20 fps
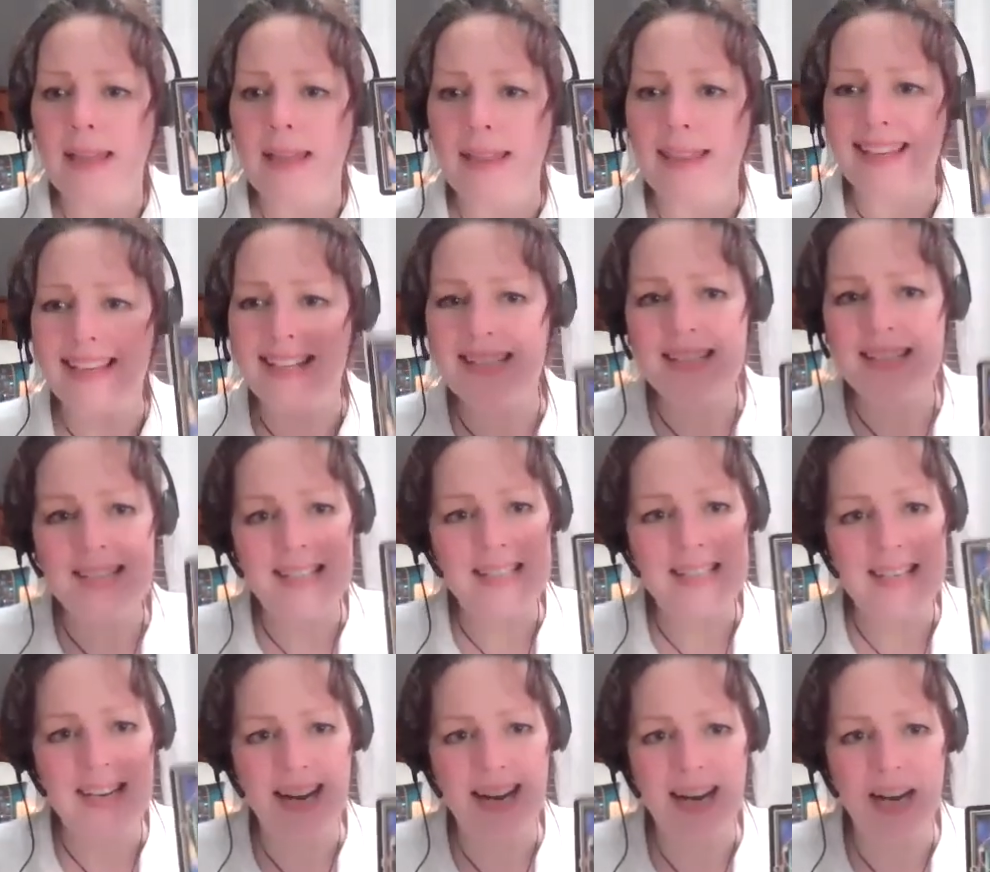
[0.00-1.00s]
this is
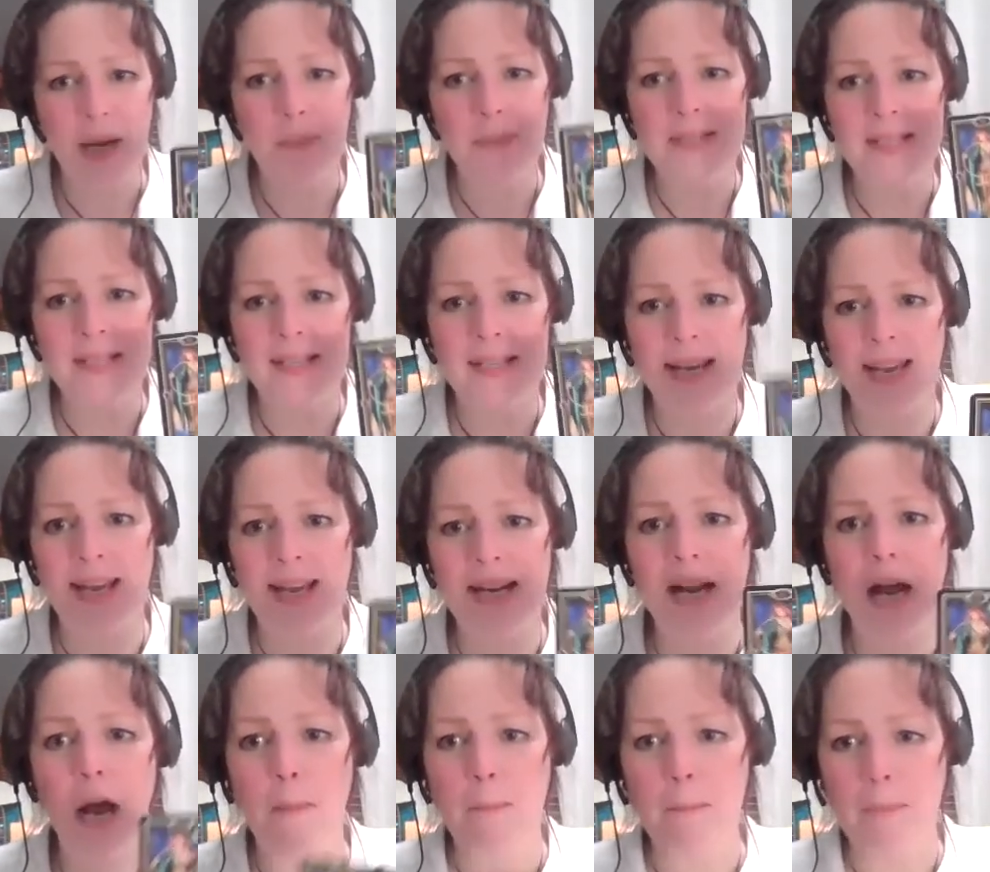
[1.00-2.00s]
time to get
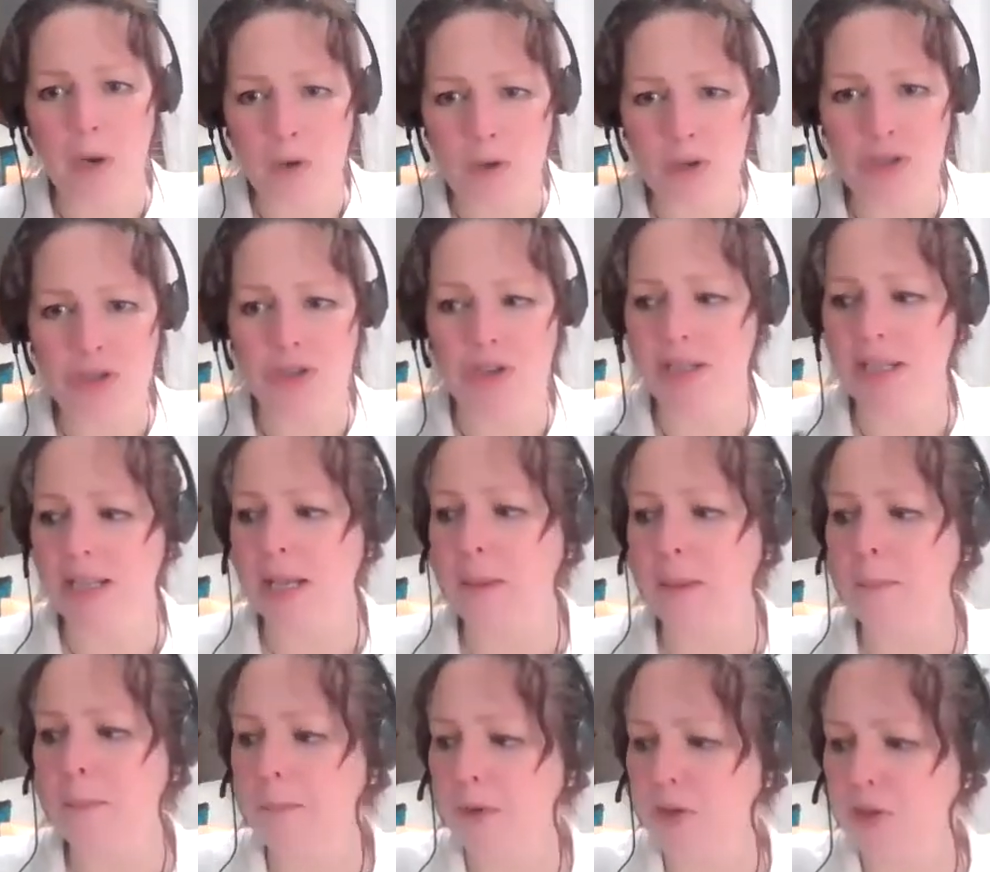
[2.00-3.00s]
emotionally
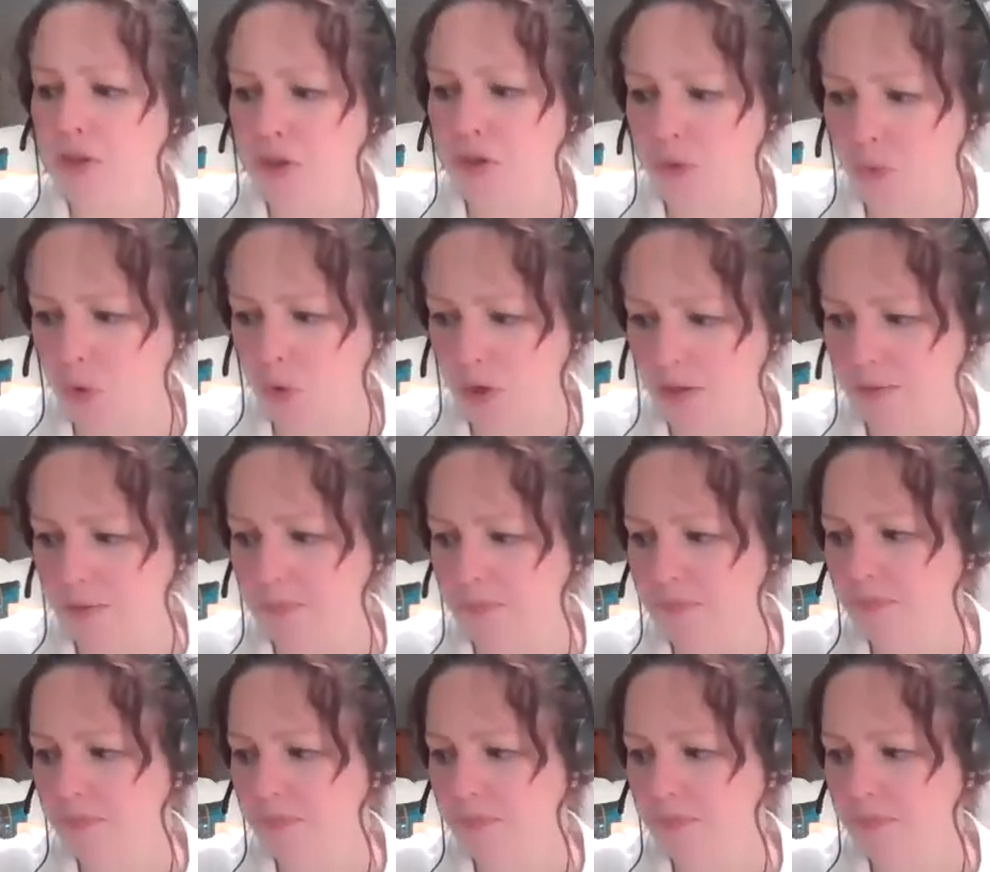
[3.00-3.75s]
mature.